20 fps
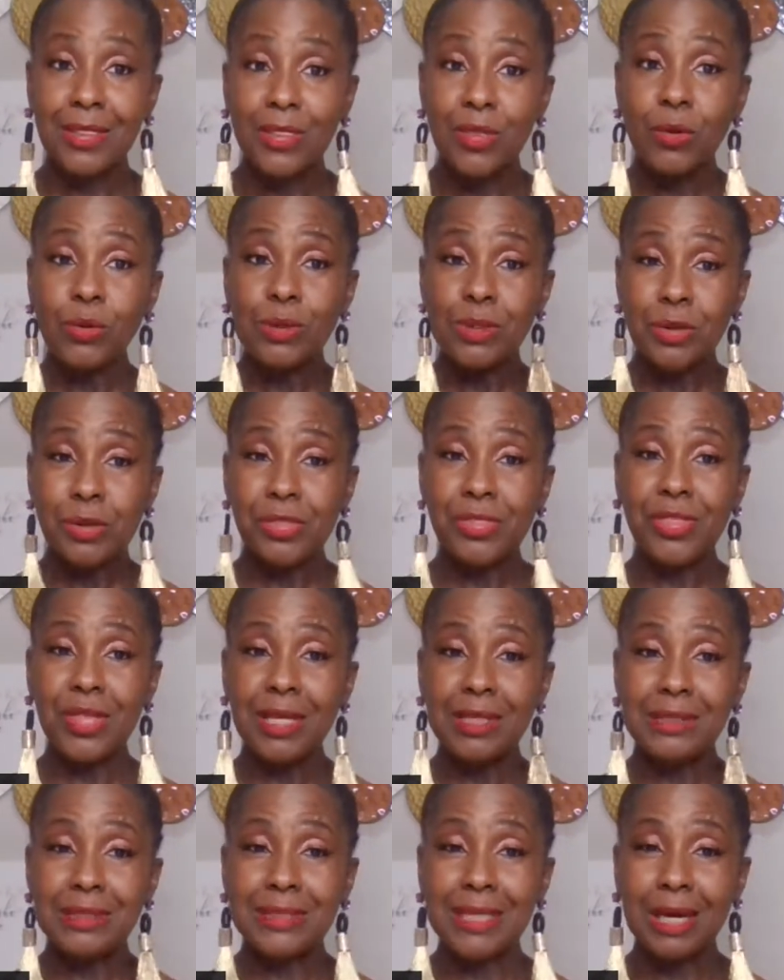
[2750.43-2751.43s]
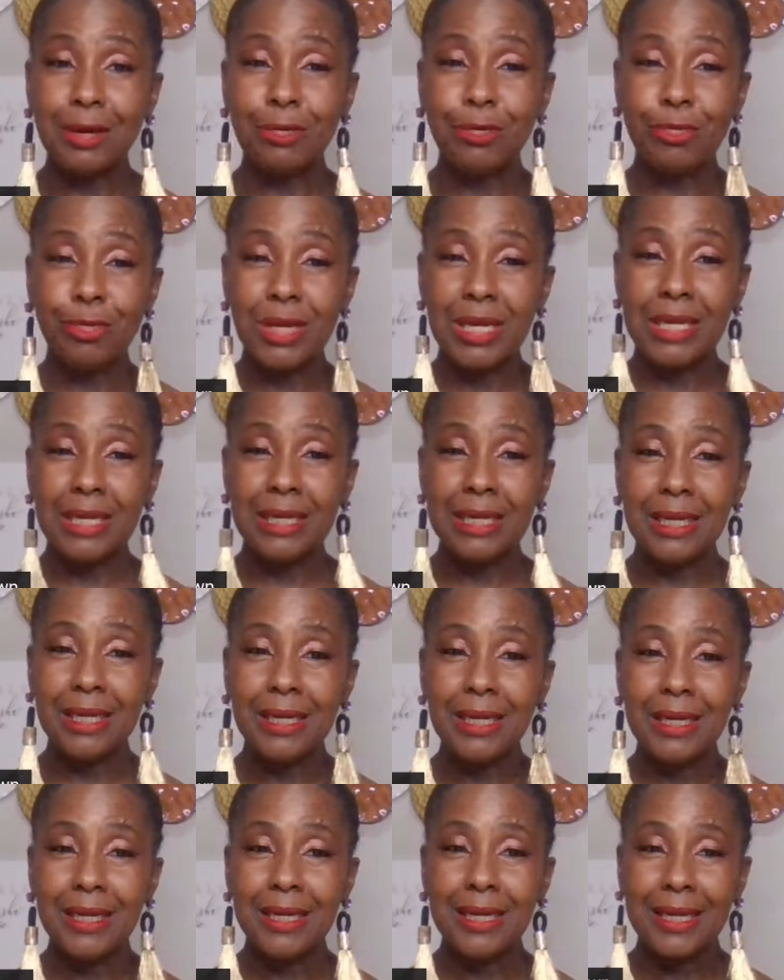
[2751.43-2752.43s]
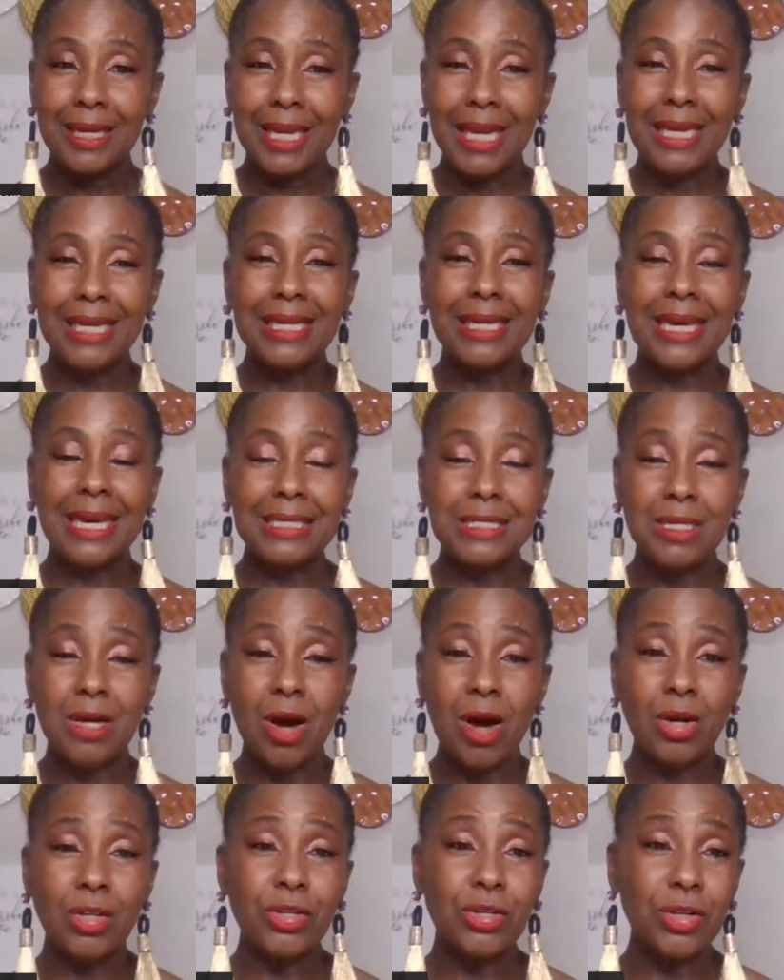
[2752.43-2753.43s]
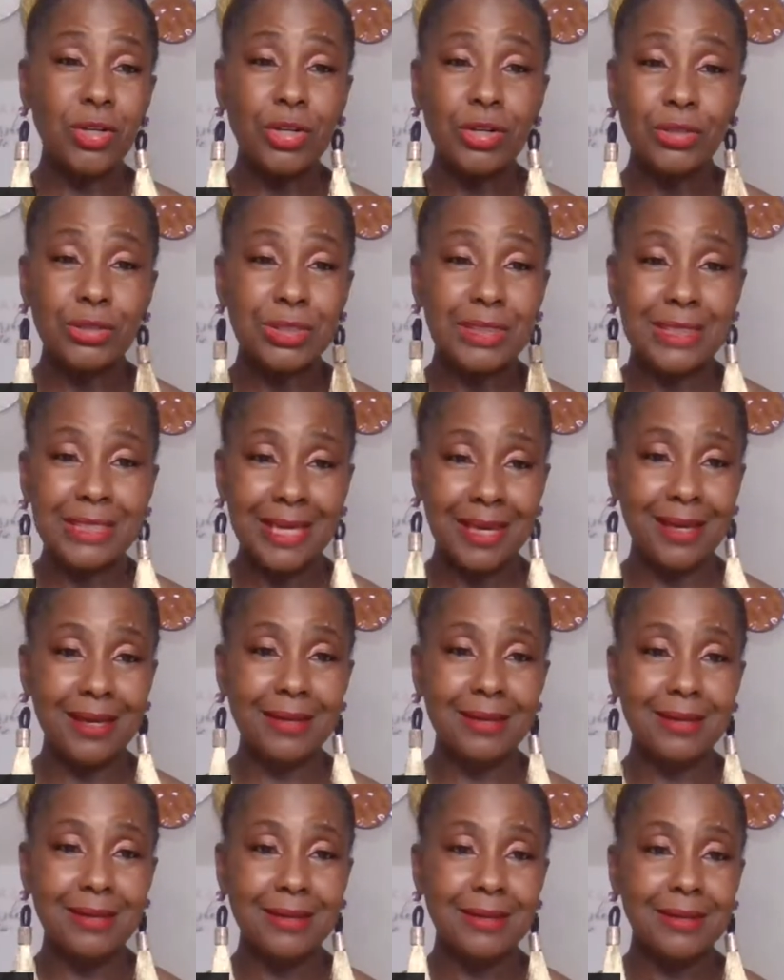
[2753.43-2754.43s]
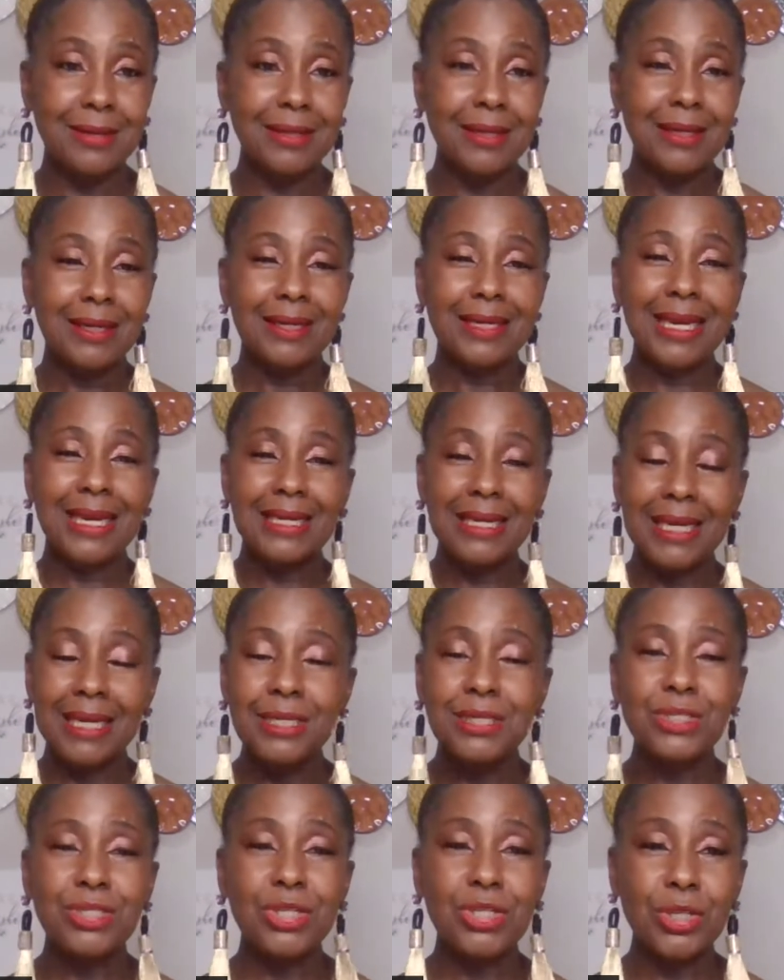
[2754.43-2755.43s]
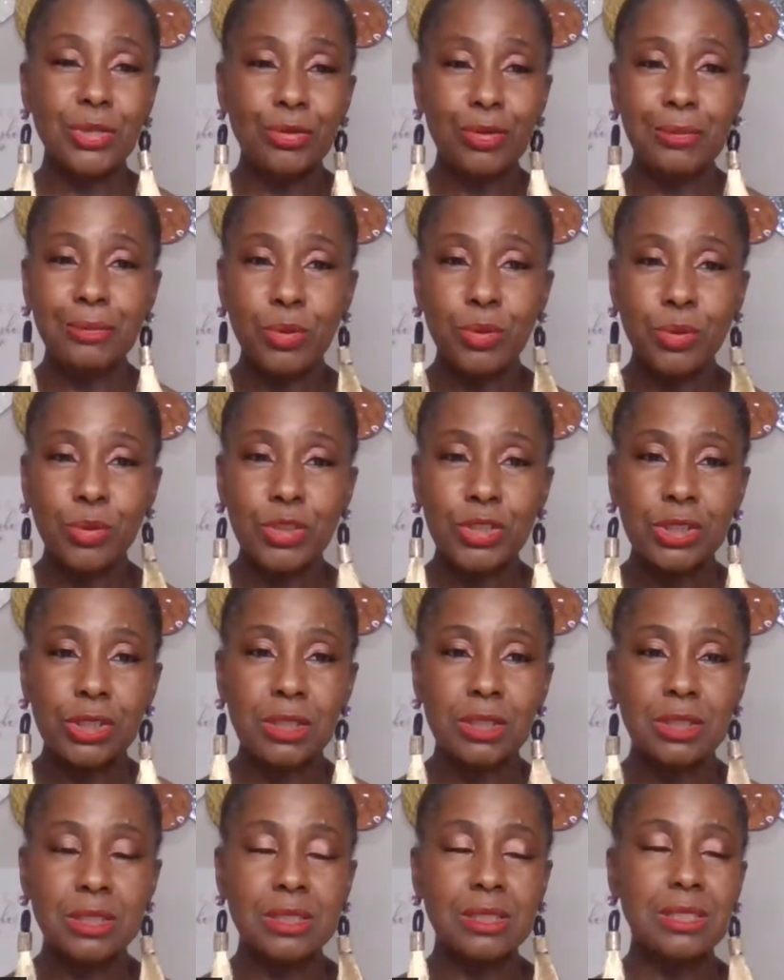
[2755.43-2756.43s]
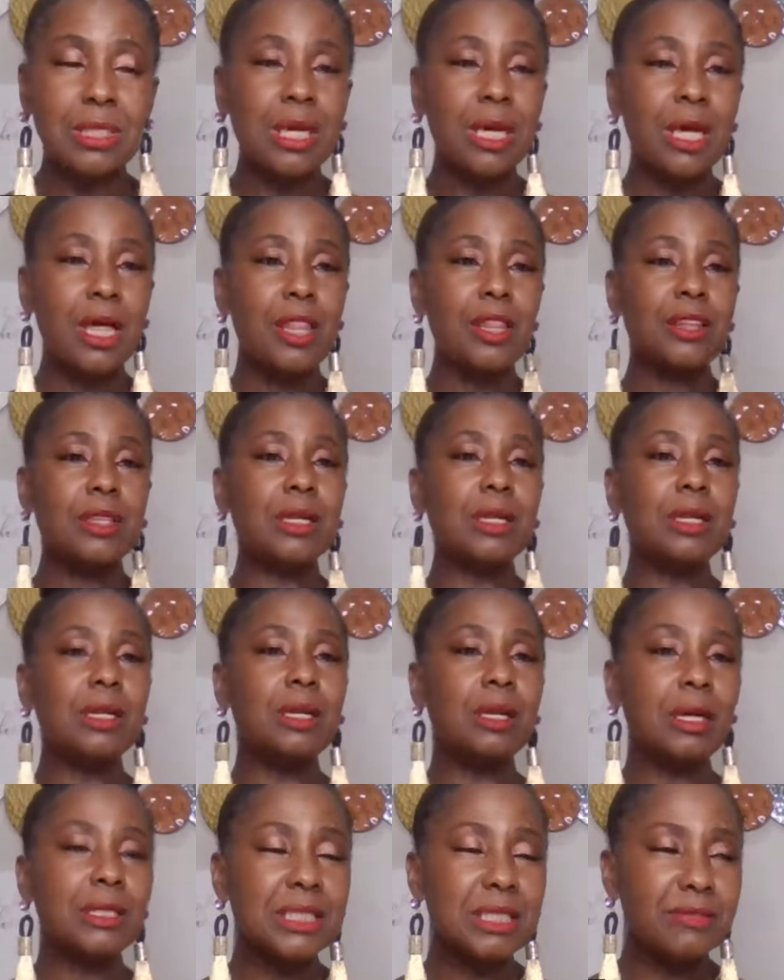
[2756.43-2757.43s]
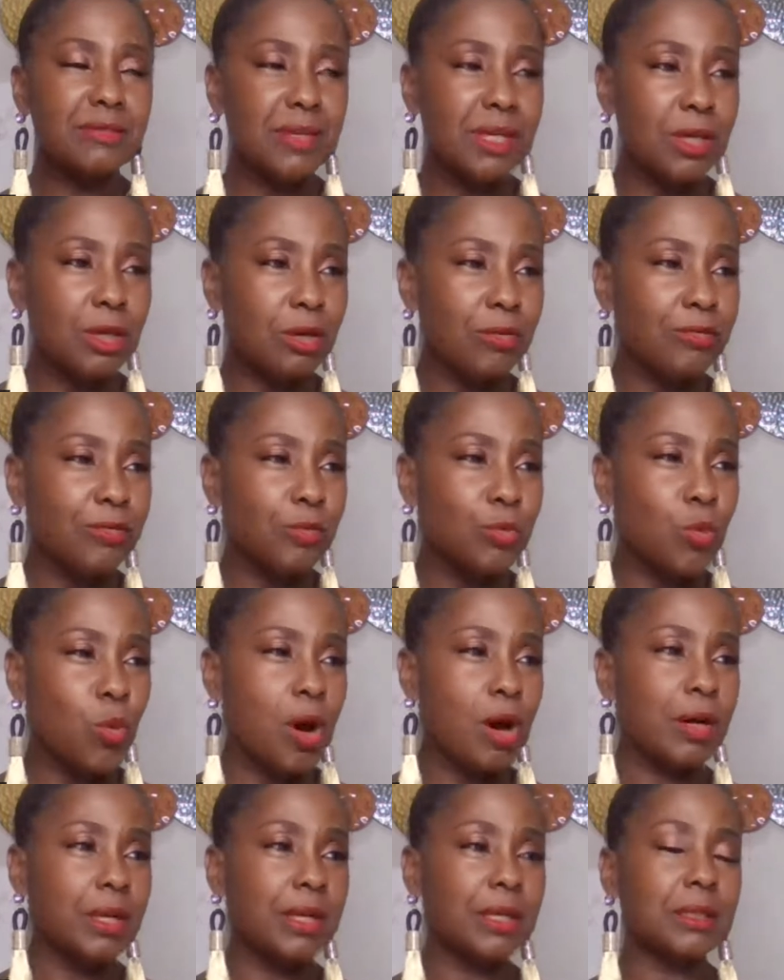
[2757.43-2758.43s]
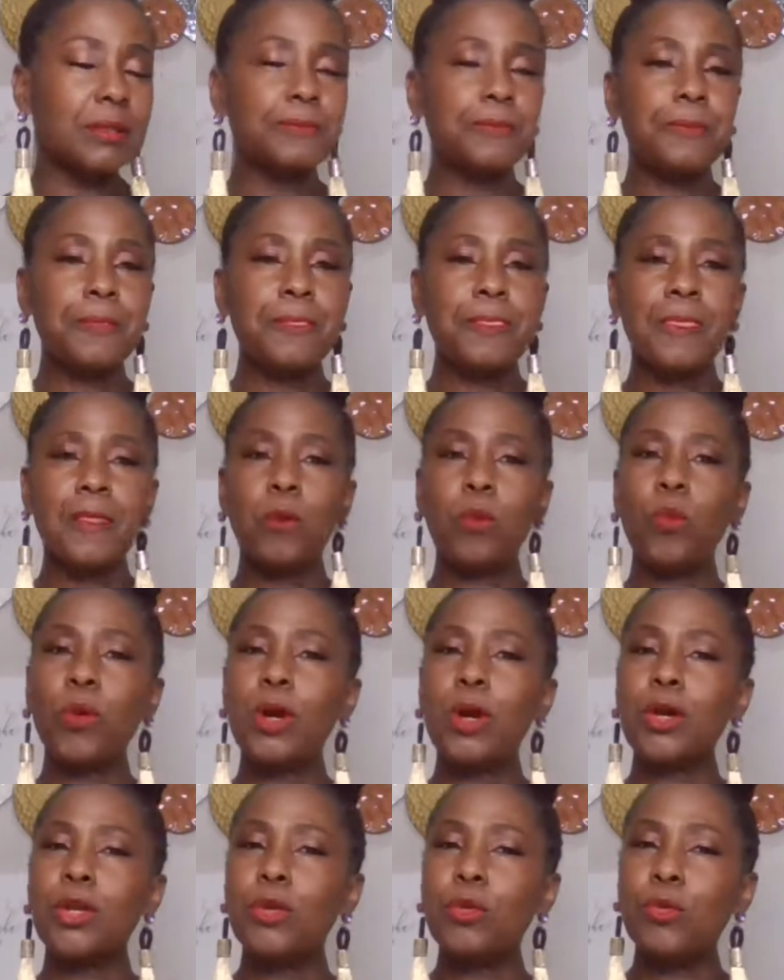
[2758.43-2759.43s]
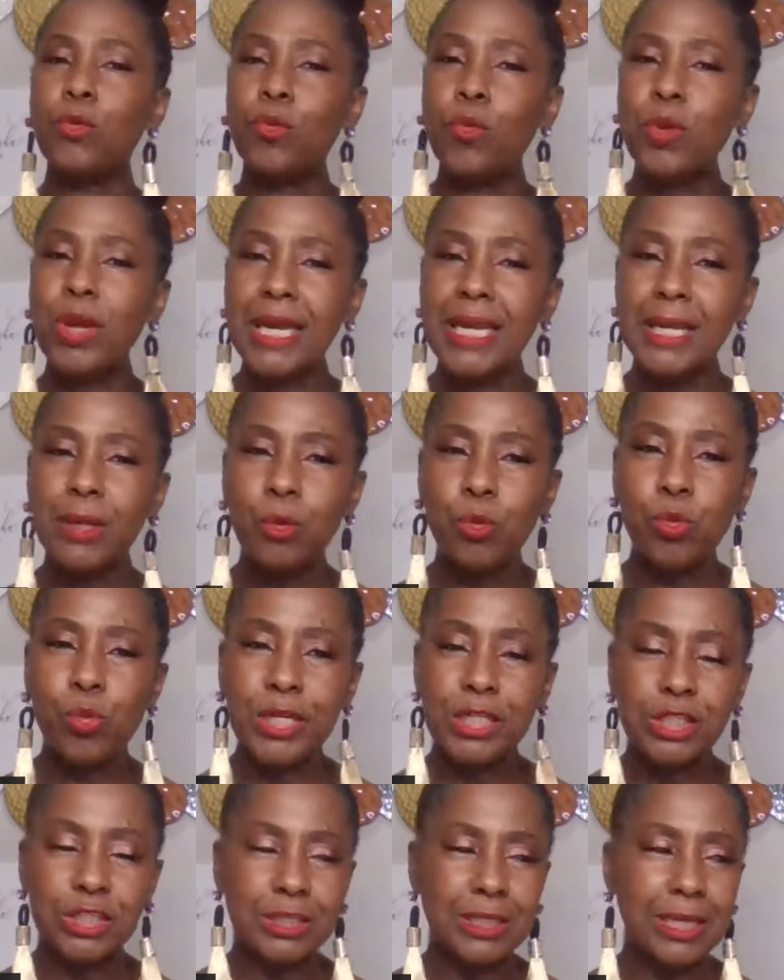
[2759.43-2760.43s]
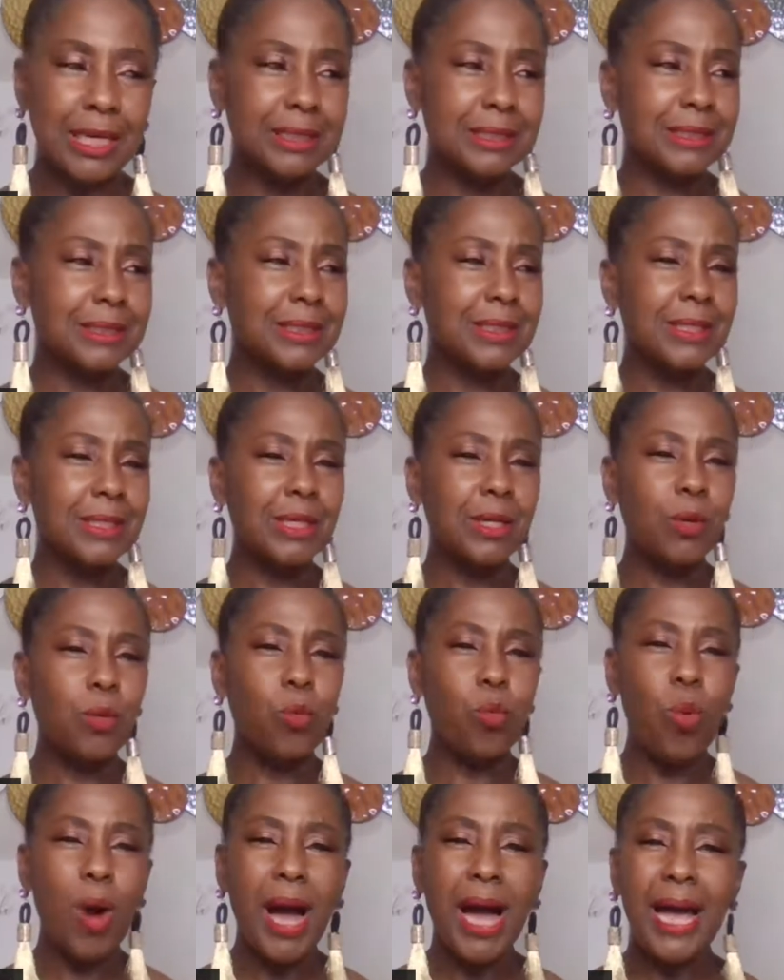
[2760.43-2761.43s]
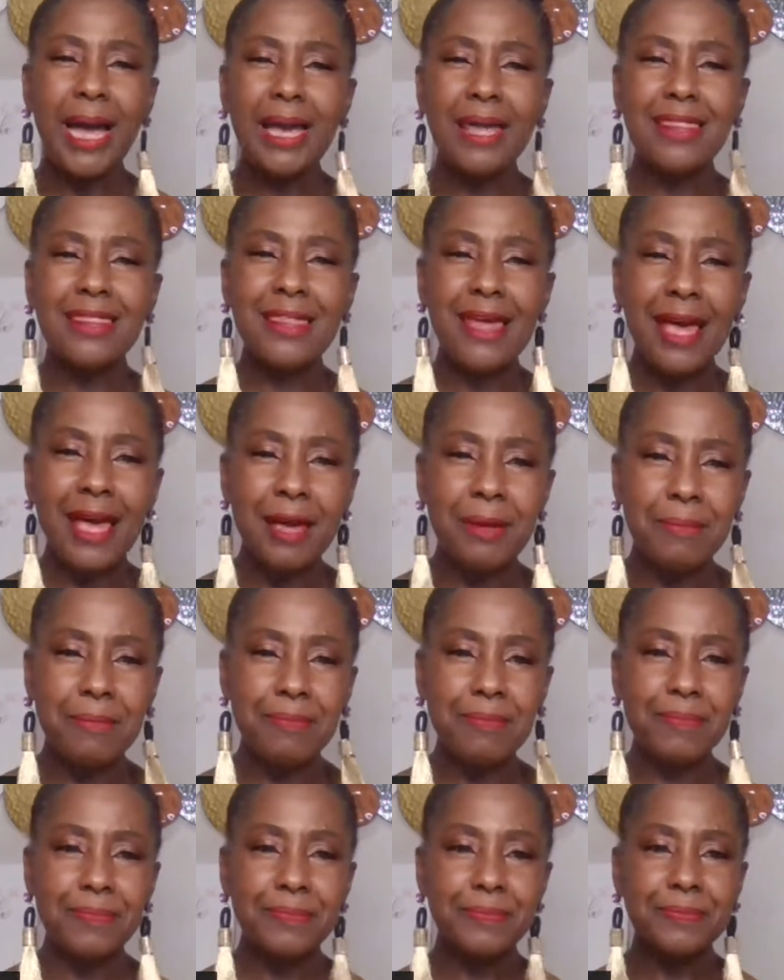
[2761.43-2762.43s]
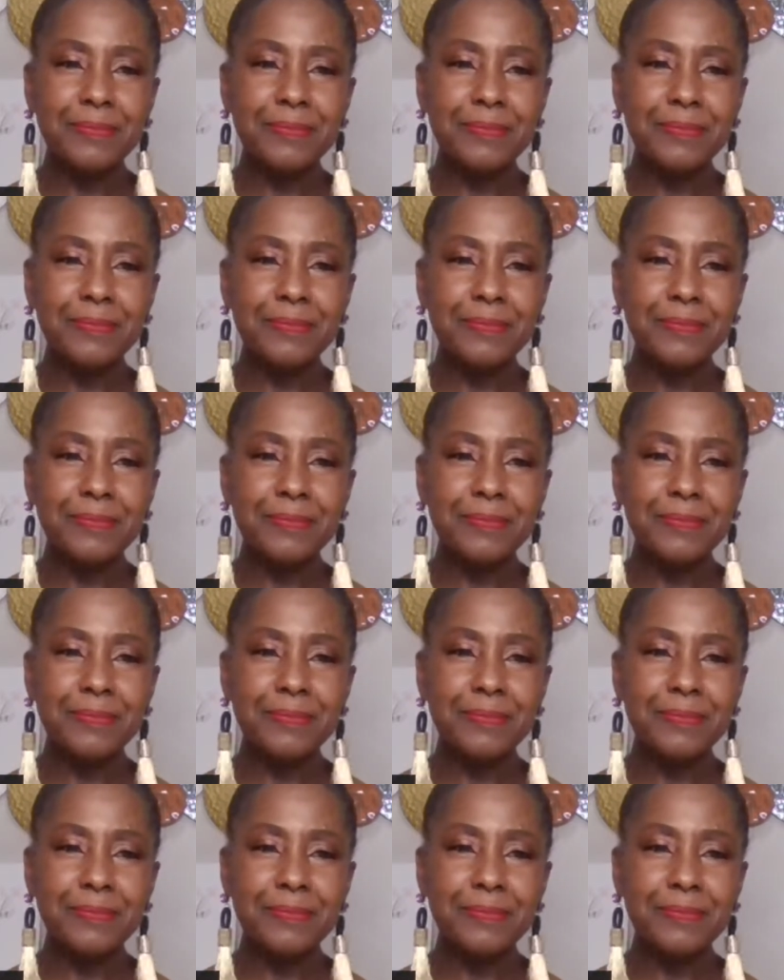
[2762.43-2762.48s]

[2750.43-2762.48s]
Those are things that really can get under your skin, get into your emotions. The loss of a loved one, where you really wish that, why them